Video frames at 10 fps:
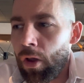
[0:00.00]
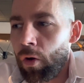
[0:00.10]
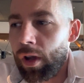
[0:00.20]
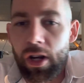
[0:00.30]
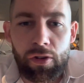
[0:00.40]

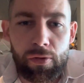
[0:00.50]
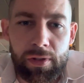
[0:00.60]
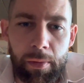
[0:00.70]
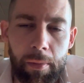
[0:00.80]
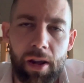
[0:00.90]
Or you gotta do
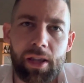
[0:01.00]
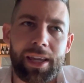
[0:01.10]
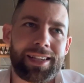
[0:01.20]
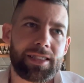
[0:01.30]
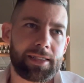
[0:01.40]
something about it. You
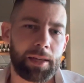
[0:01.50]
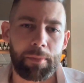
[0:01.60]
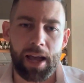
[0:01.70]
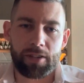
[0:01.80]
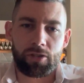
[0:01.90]
can't just like
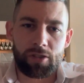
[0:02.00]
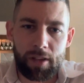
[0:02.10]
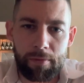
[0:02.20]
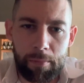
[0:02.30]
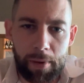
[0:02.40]
mask
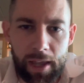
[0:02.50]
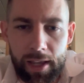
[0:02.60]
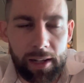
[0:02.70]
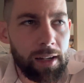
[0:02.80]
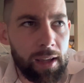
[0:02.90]
yourself in
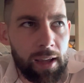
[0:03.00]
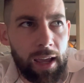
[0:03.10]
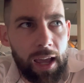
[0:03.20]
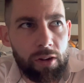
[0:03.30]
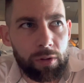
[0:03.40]
pain
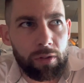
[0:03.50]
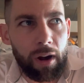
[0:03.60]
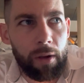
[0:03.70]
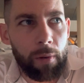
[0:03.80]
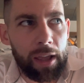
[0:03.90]
and do it the
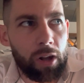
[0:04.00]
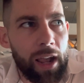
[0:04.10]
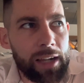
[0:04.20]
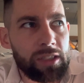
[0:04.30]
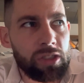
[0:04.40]
right way. You know,
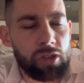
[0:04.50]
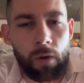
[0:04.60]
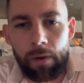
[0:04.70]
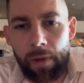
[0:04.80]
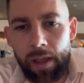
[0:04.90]
I actually saw
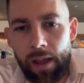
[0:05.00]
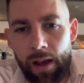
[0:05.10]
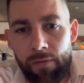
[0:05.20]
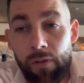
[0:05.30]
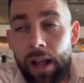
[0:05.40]
one of my
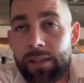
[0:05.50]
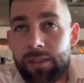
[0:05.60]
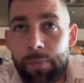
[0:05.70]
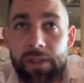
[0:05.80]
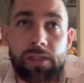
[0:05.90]
friends,
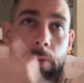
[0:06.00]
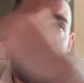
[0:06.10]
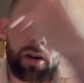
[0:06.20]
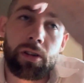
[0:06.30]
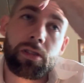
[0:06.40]
business
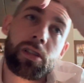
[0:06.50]
partners,